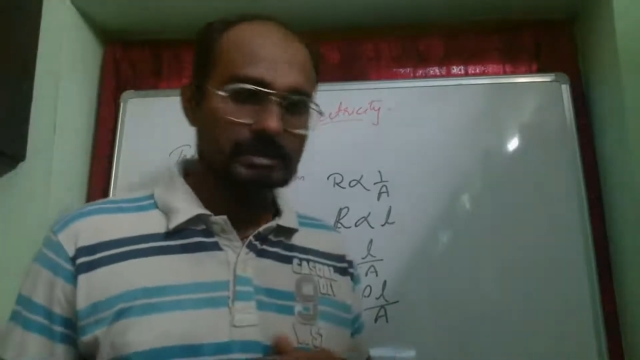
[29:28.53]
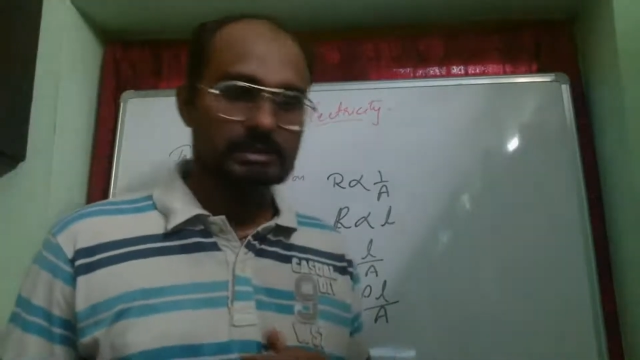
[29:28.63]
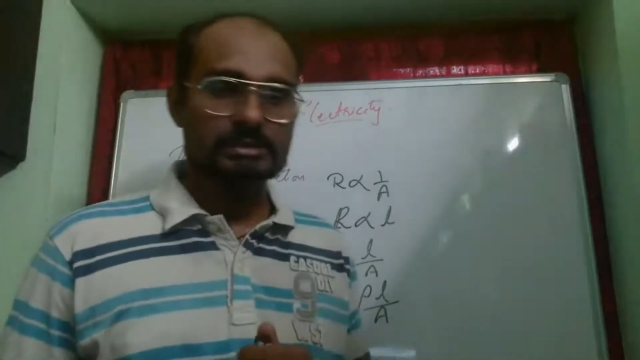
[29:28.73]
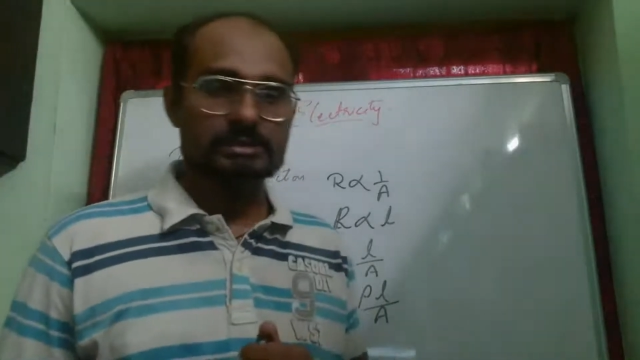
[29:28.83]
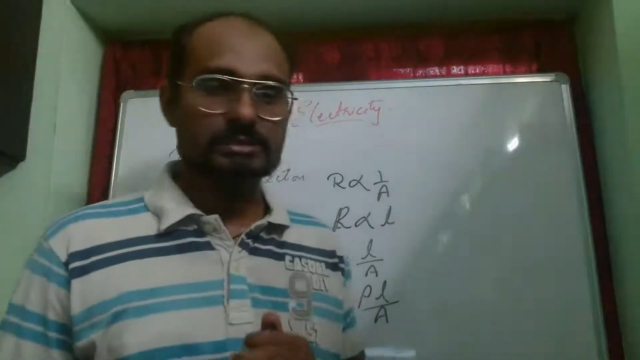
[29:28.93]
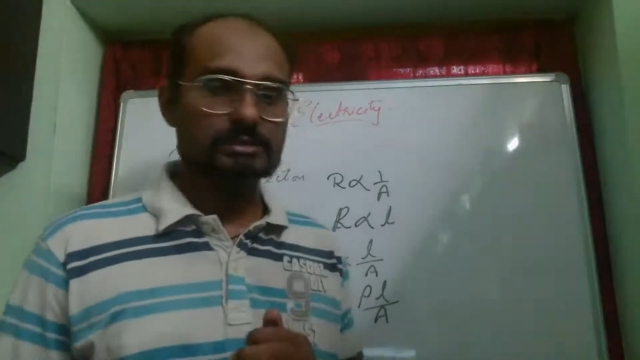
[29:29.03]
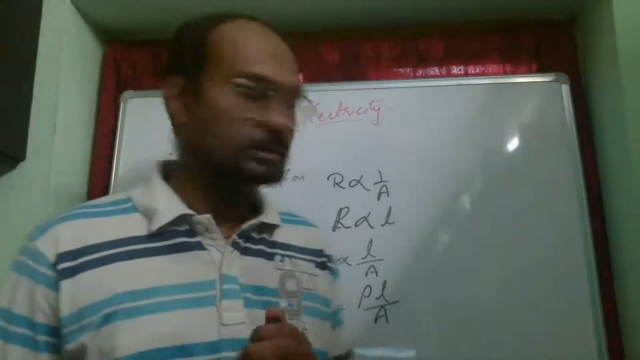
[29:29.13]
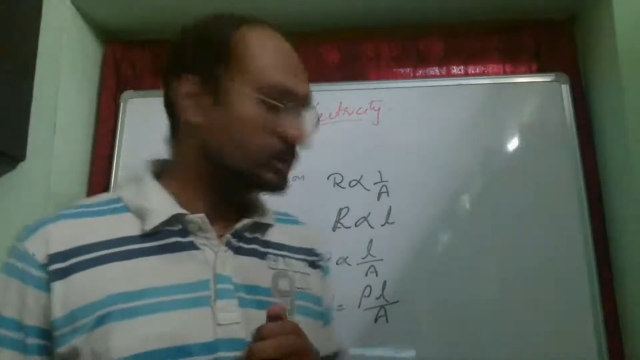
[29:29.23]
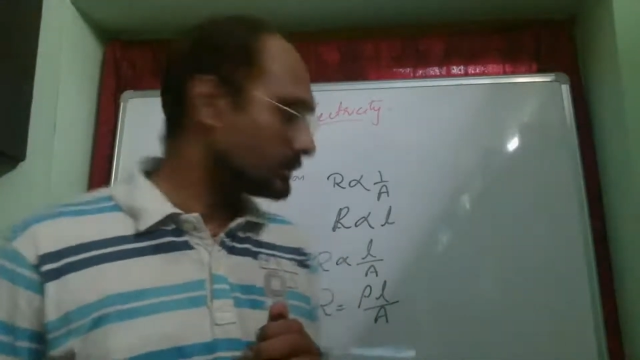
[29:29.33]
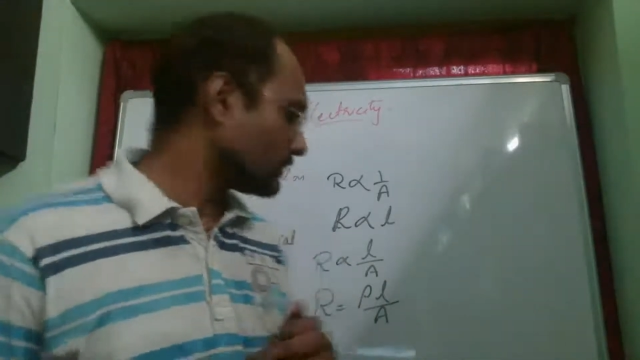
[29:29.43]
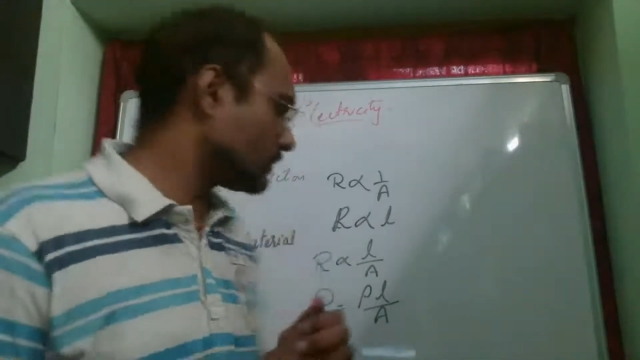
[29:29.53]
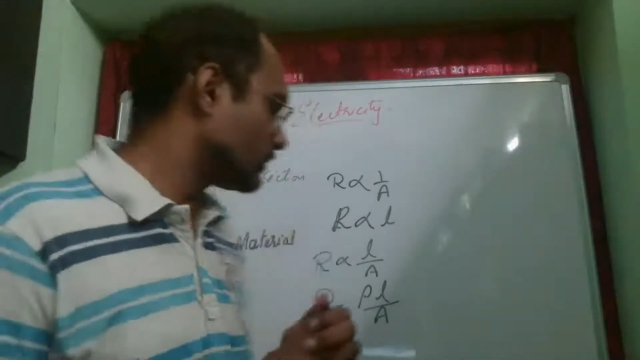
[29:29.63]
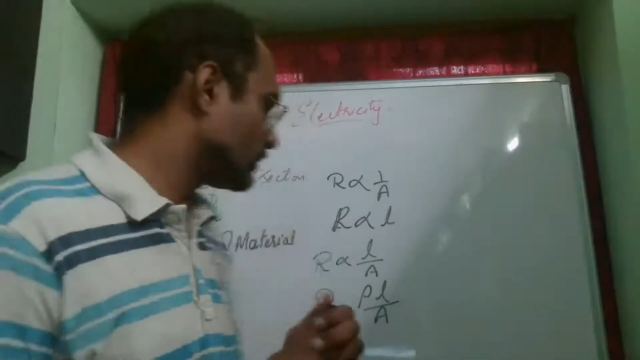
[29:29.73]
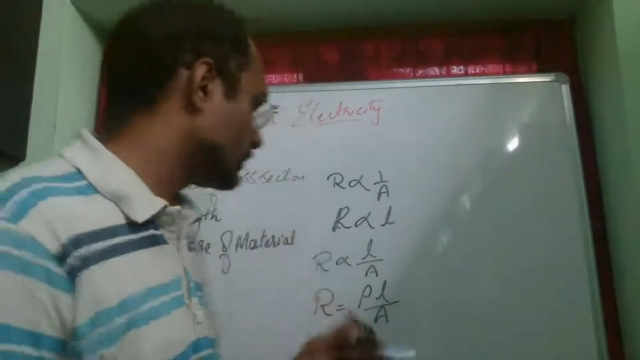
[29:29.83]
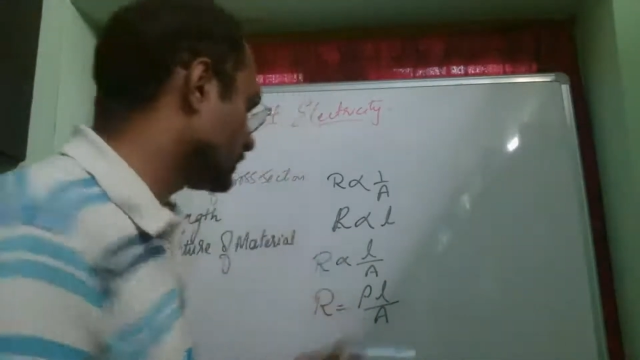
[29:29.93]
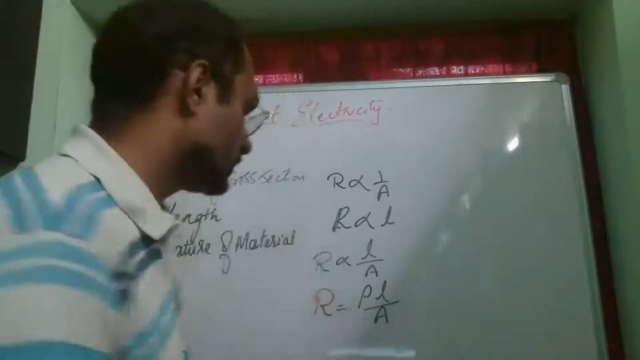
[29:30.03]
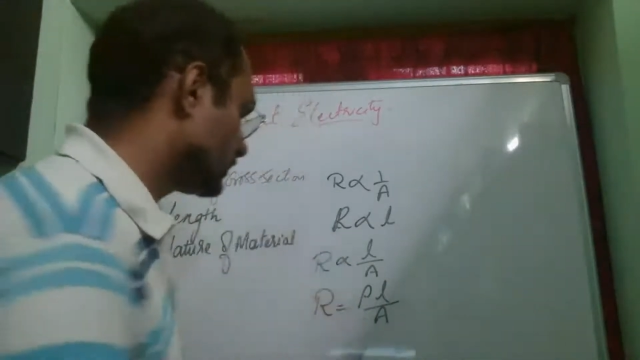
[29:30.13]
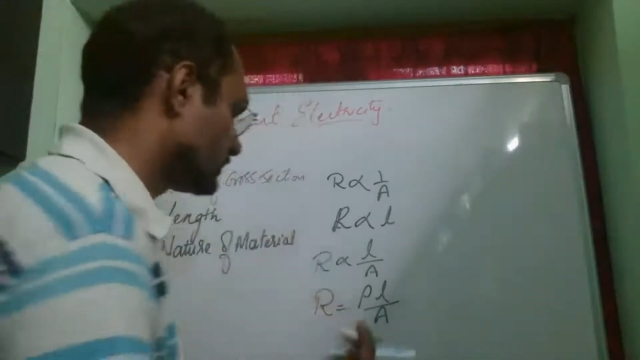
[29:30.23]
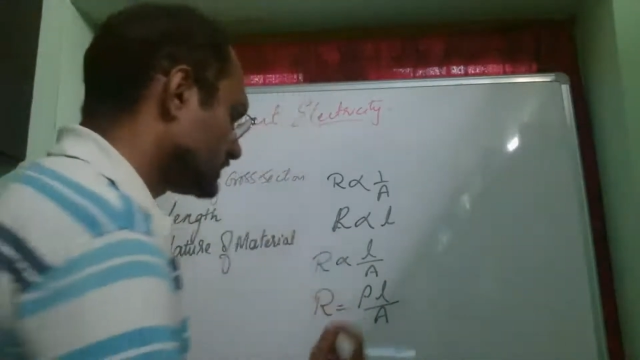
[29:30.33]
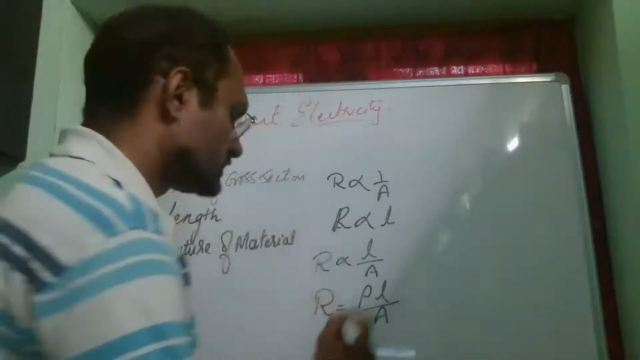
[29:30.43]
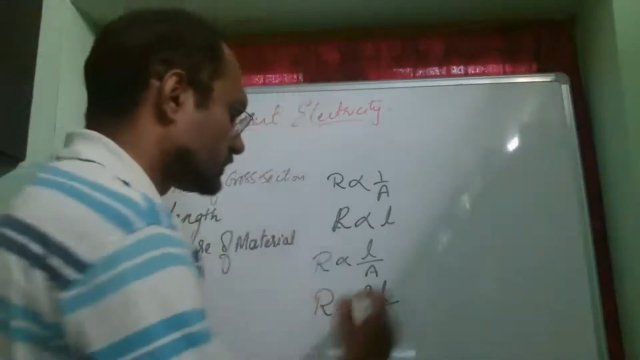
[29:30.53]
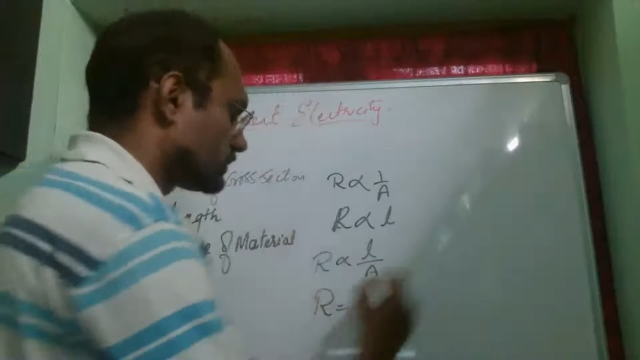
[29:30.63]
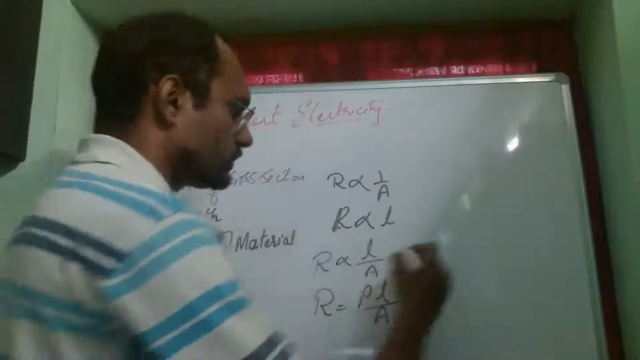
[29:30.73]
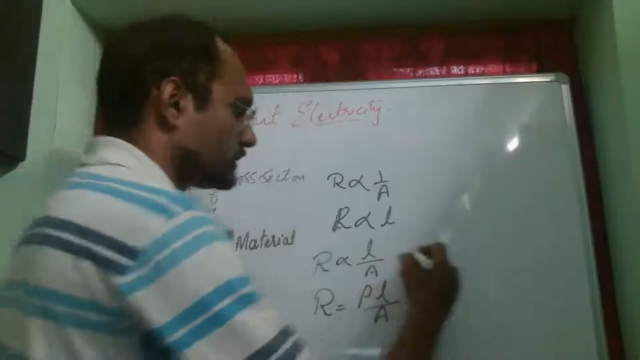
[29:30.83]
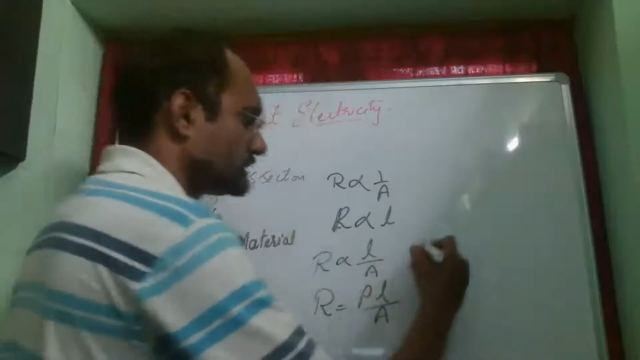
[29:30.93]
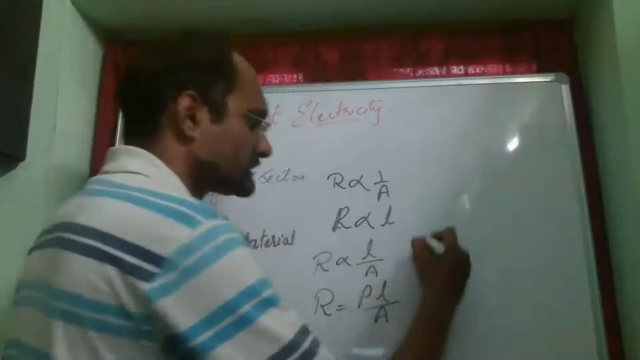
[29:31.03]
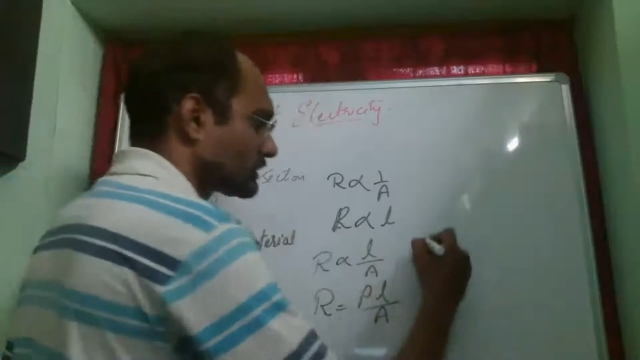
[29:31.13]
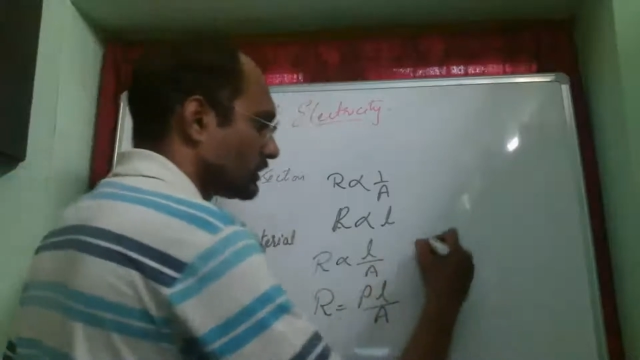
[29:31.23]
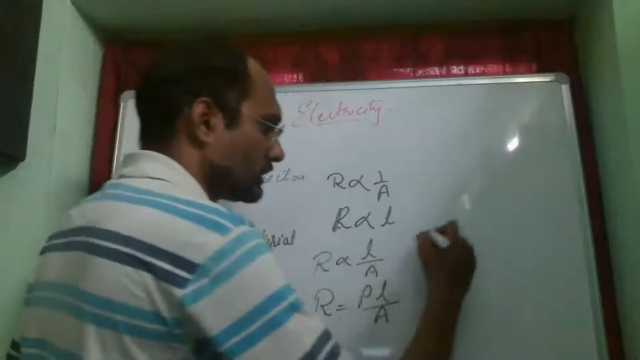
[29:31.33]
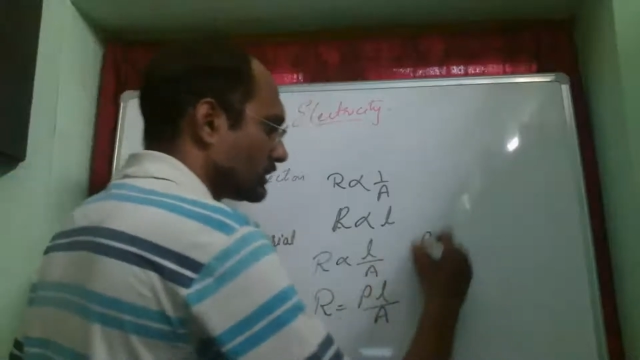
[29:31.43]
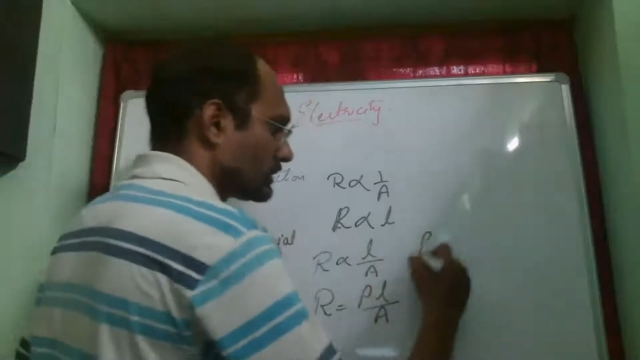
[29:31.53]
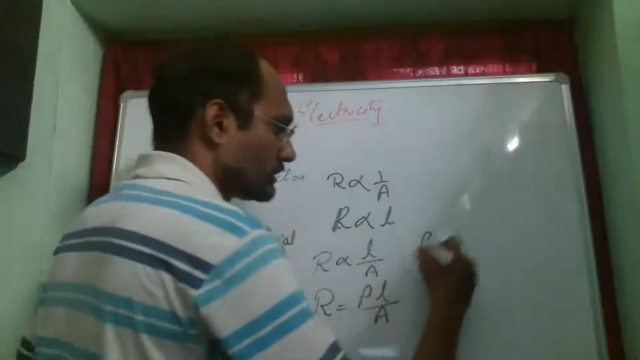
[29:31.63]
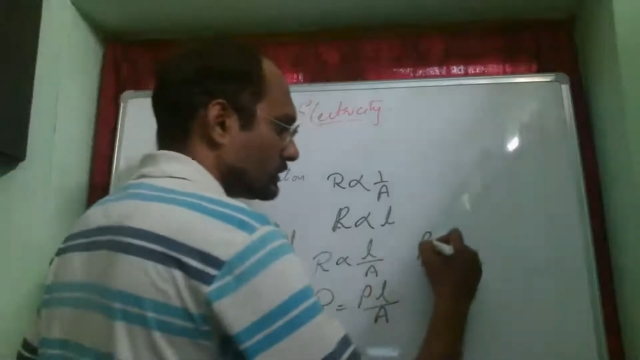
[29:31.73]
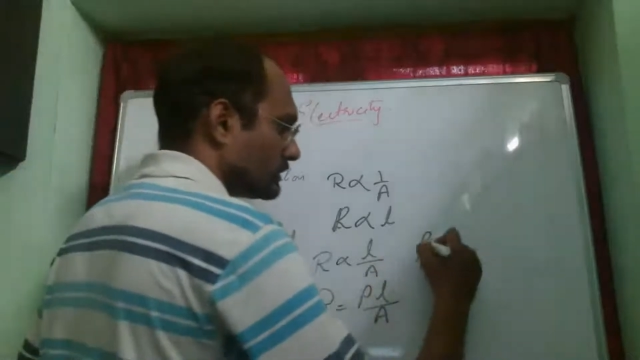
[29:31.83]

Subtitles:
is rho. This rho is called